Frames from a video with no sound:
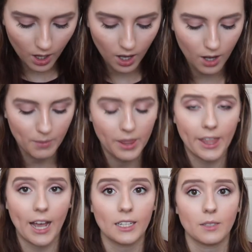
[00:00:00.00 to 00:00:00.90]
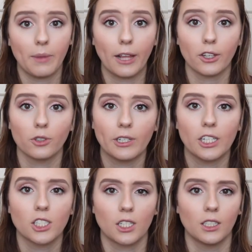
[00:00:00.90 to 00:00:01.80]
that my 3rd
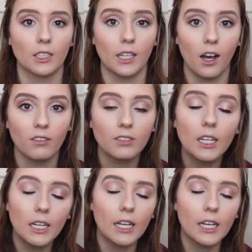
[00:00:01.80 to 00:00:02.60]
graders love